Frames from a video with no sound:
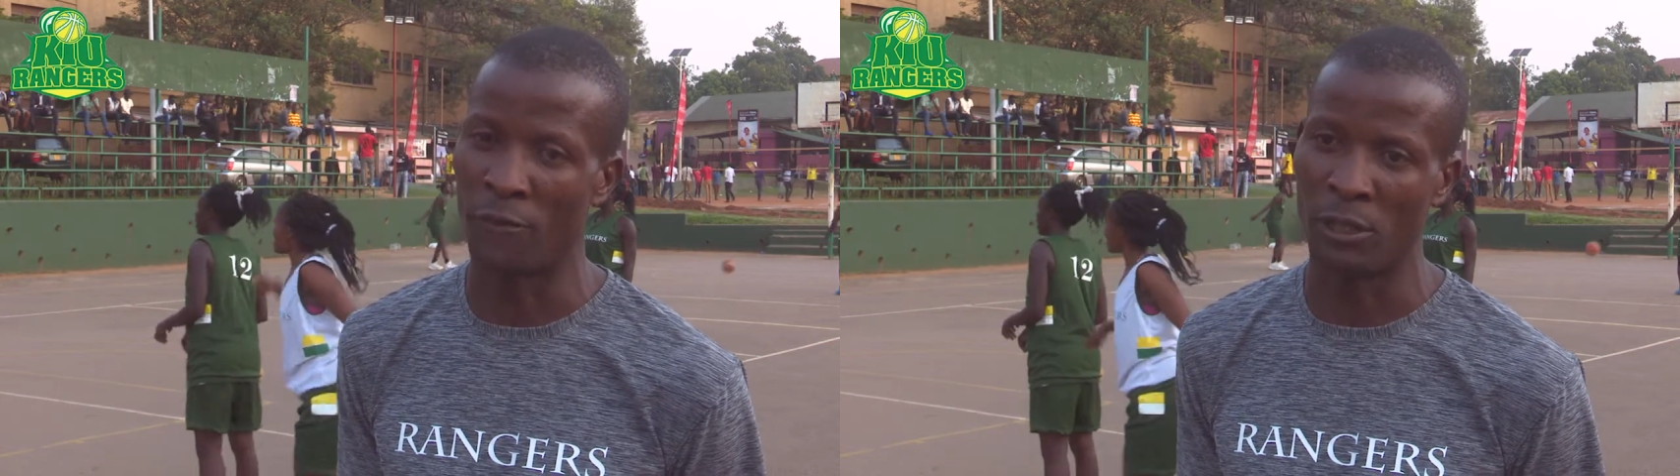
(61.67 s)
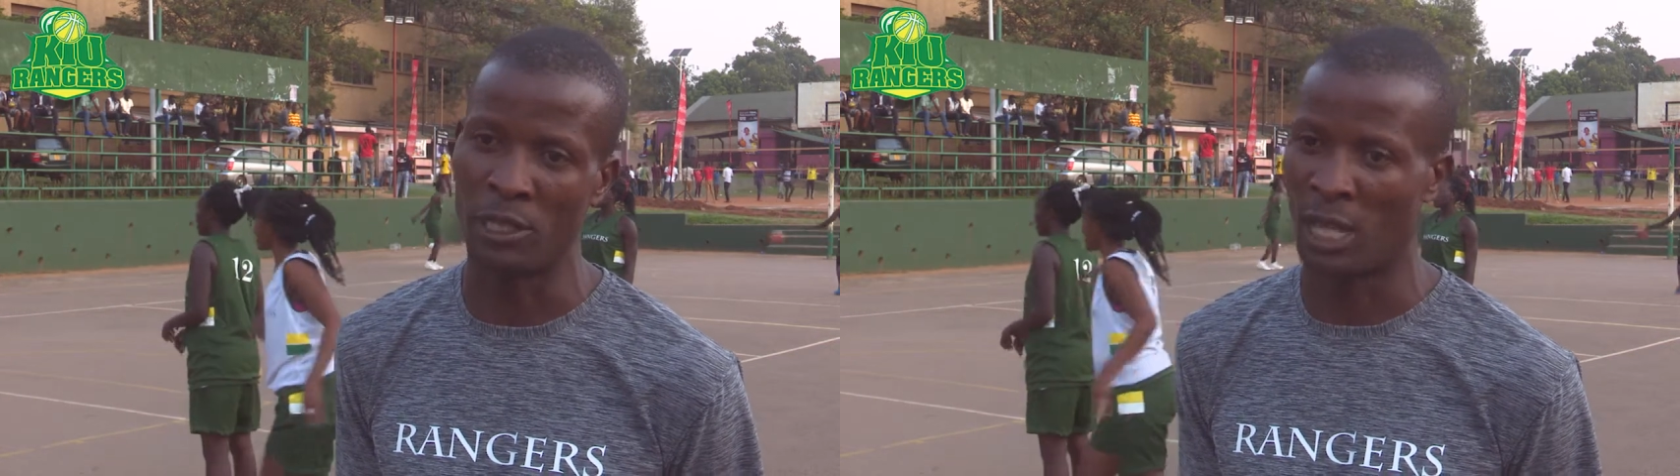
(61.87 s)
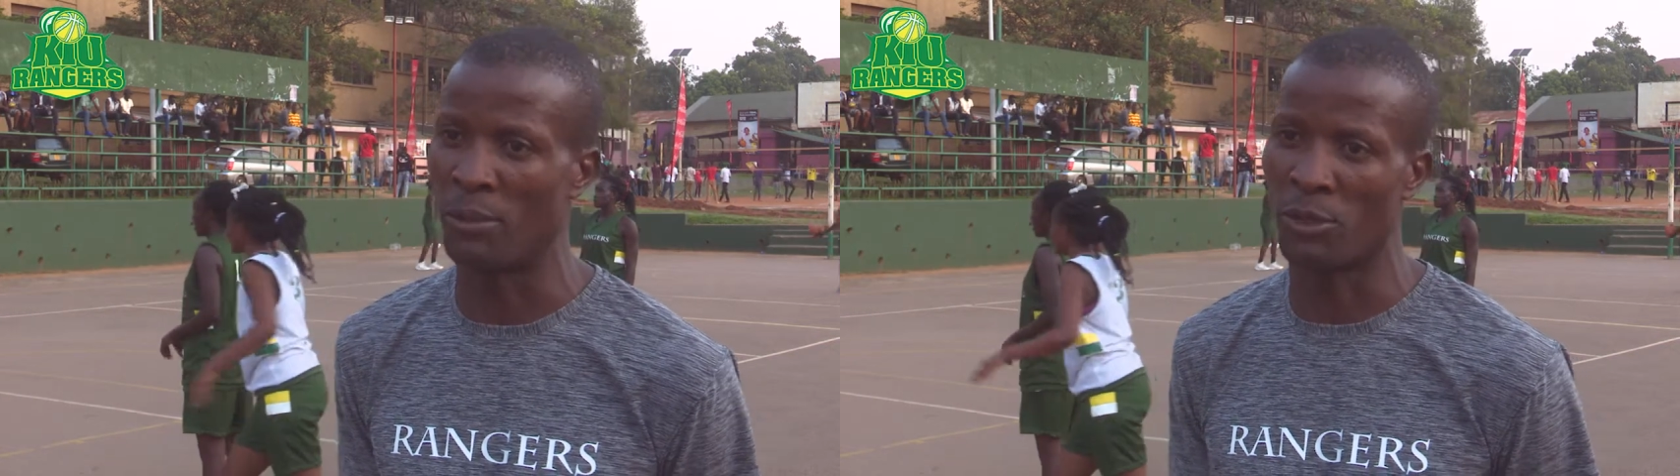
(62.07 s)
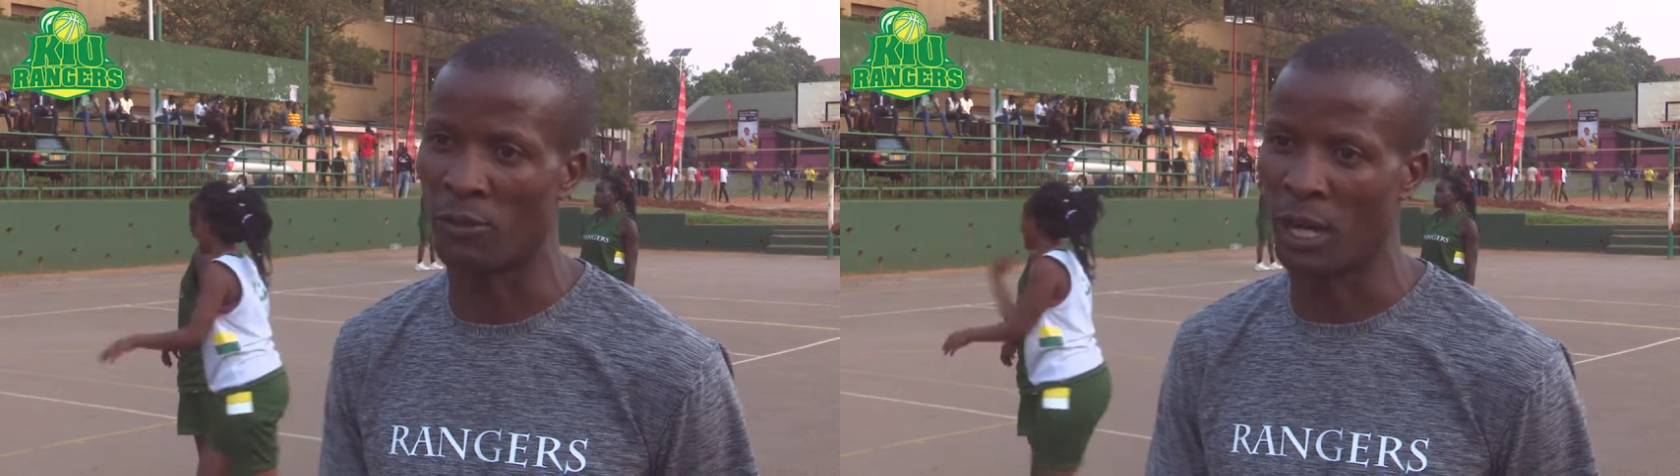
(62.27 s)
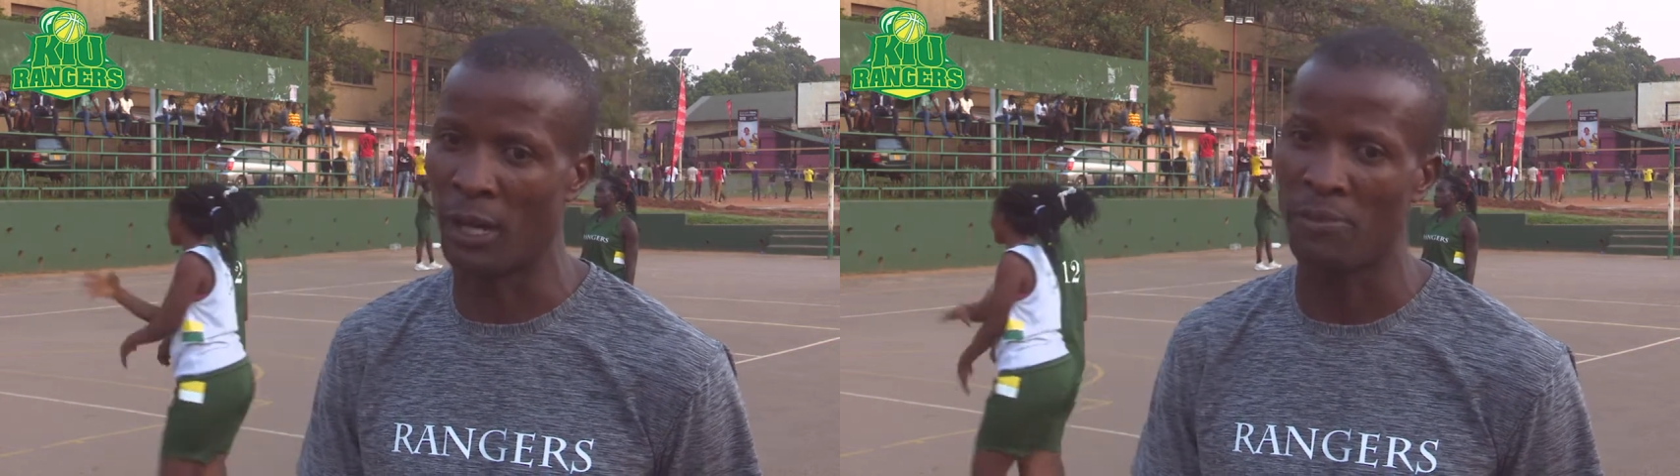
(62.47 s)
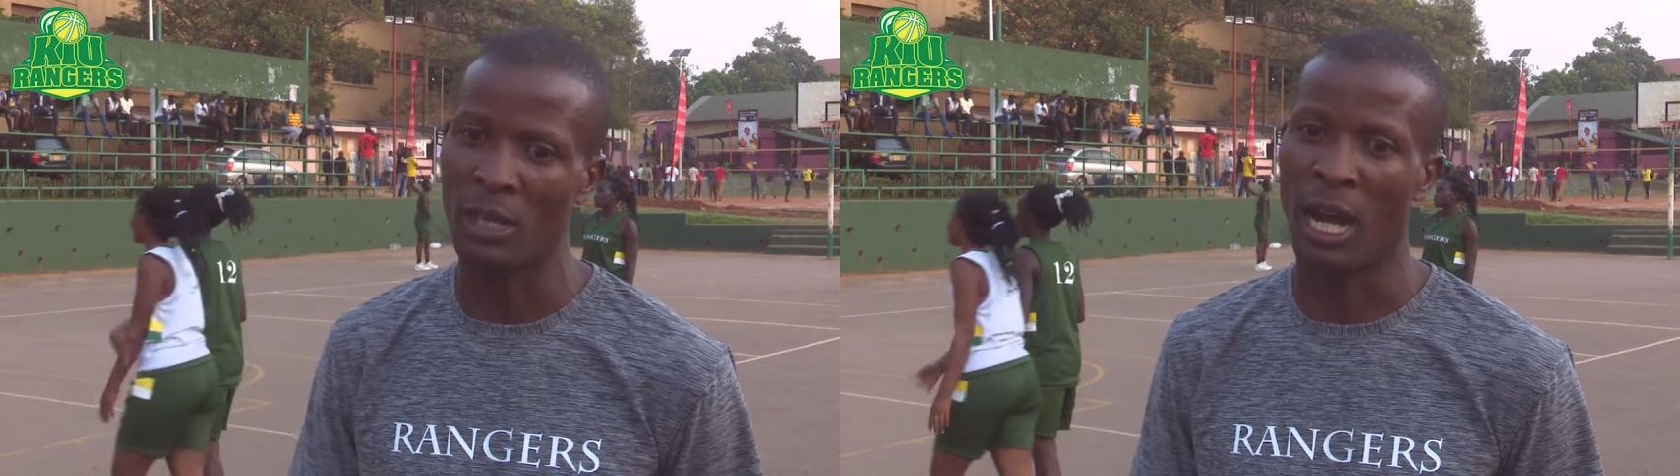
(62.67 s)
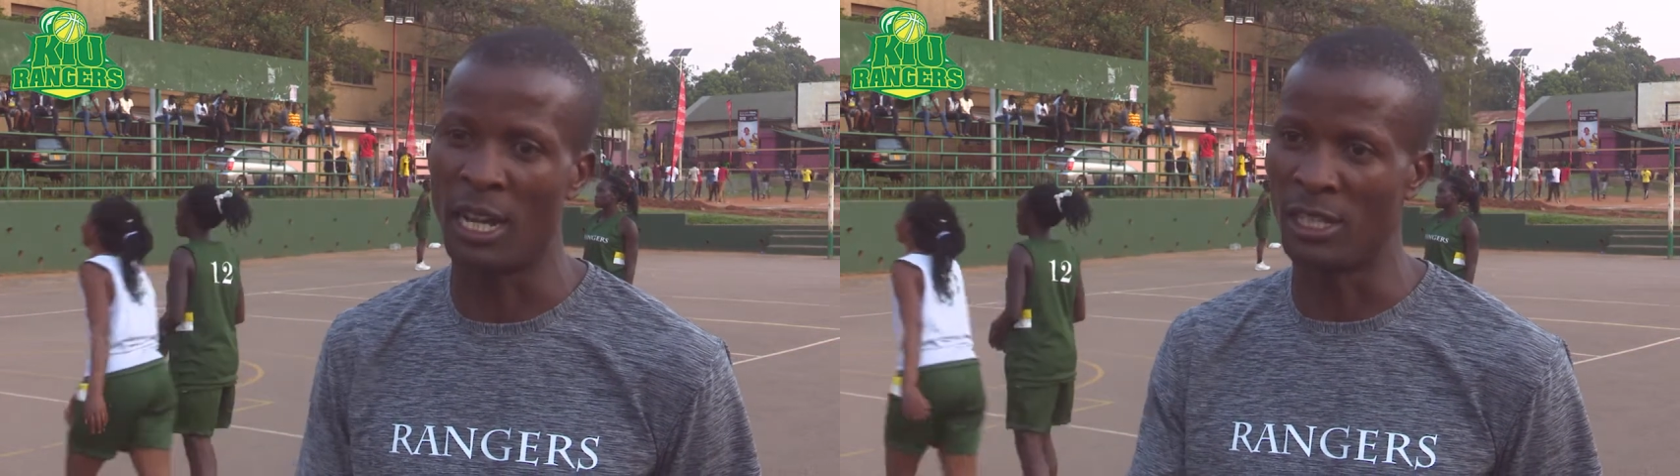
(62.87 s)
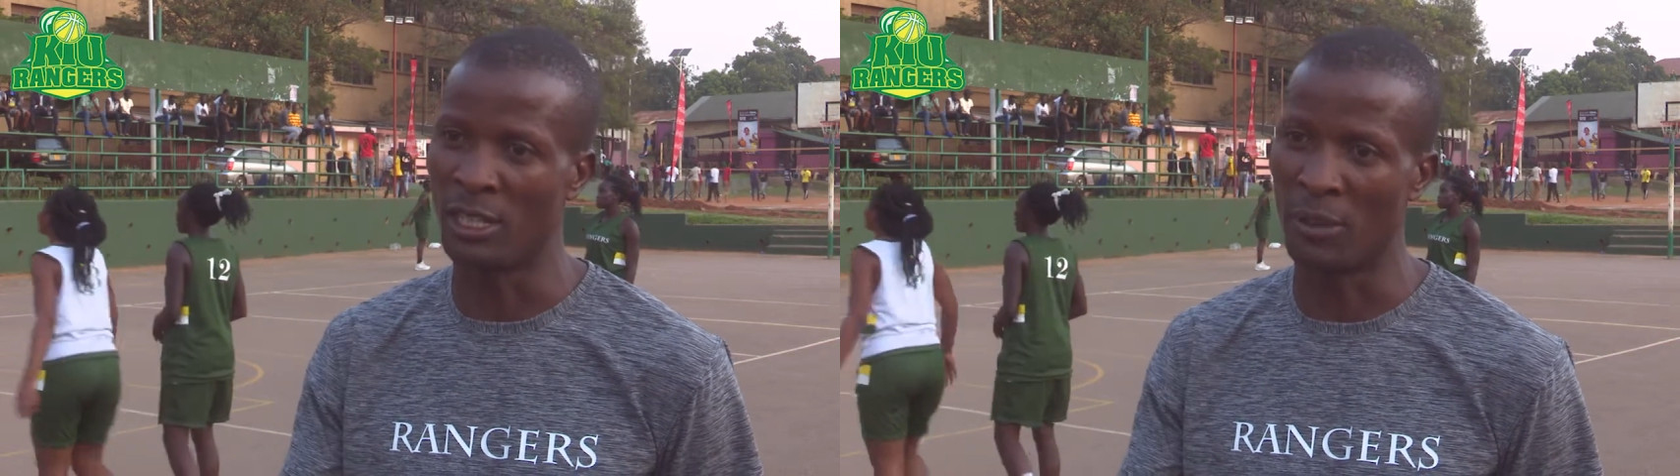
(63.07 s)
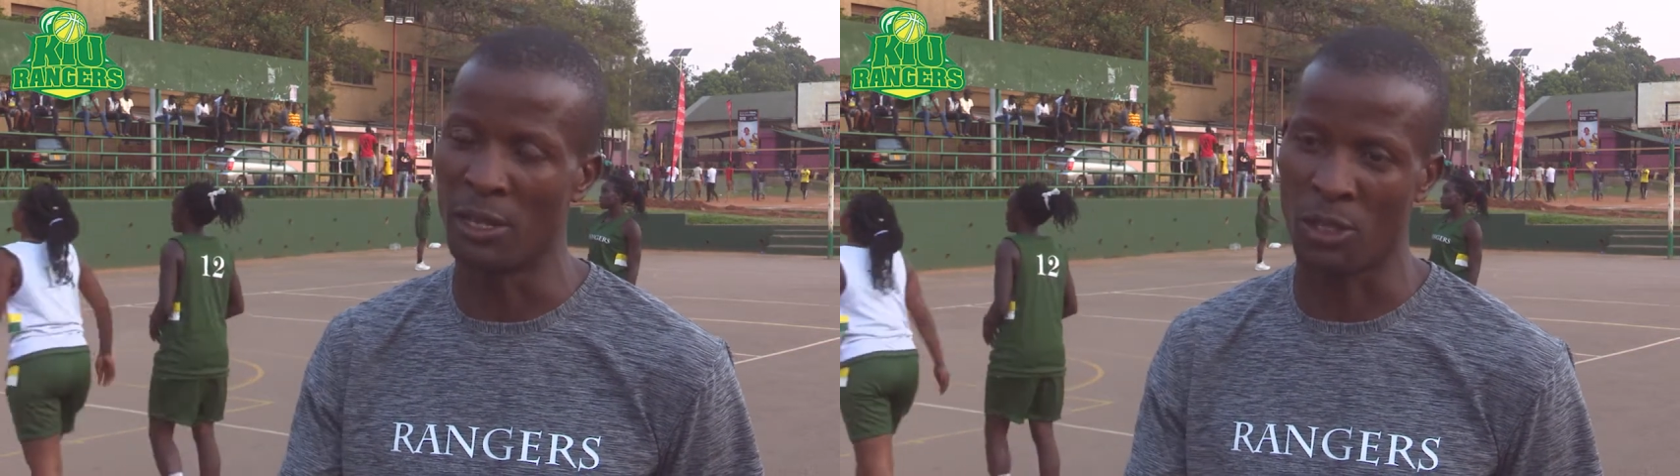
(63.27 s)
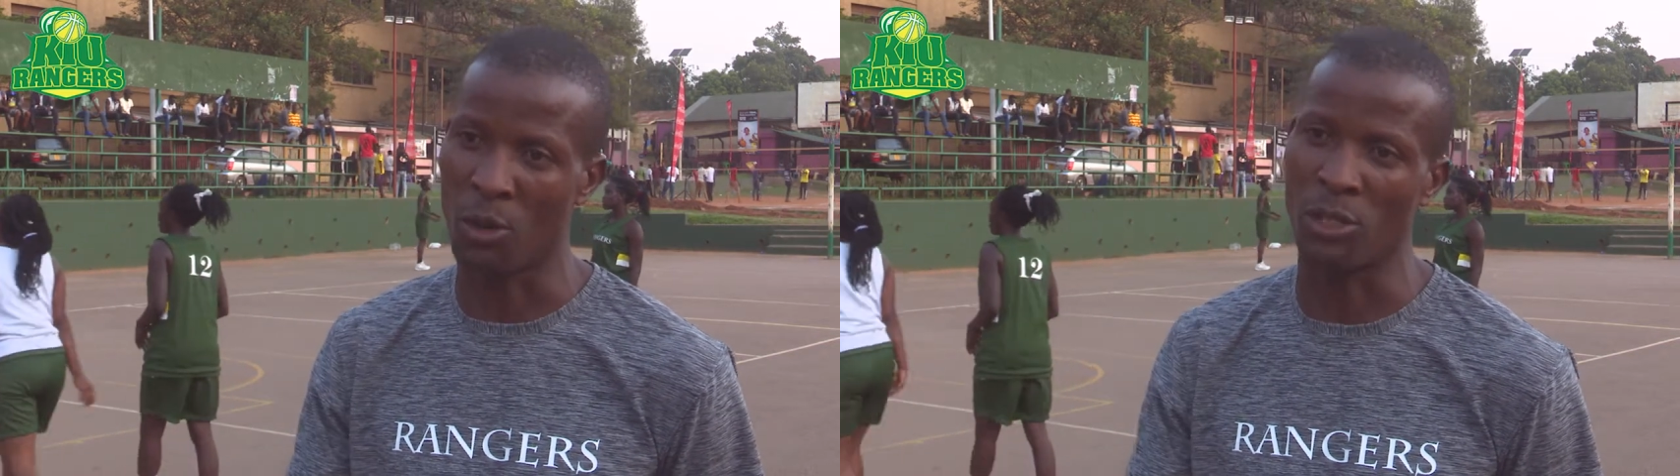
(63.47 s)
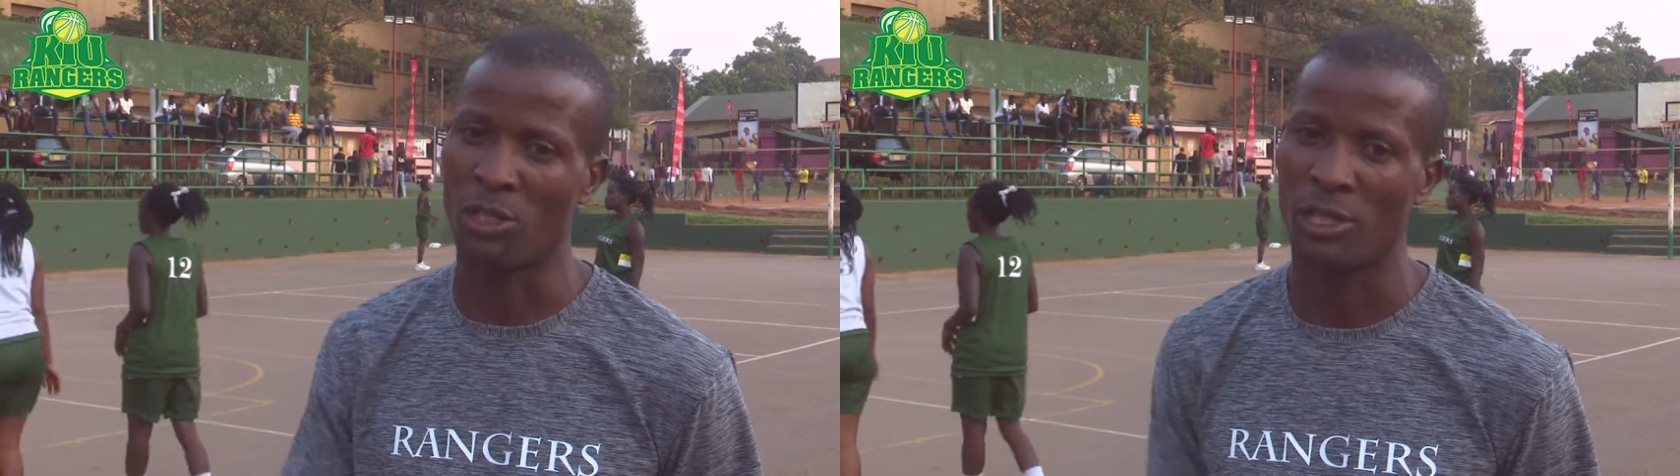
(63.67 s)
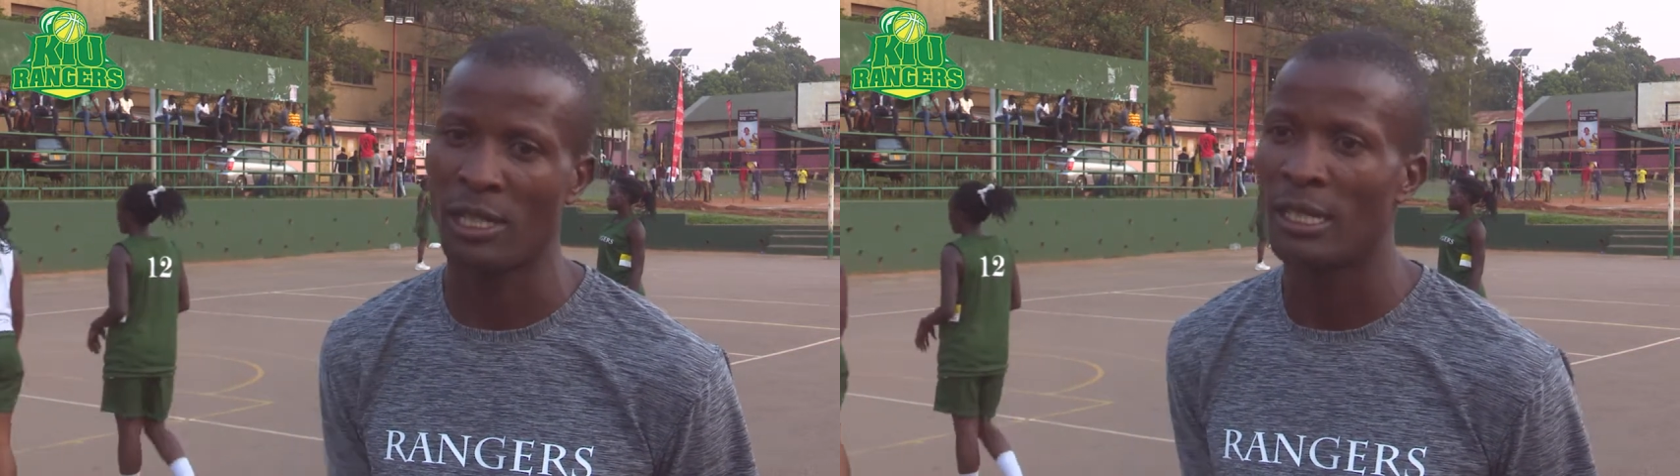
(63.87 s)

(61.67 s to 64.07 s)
in terms of handling them as a coach.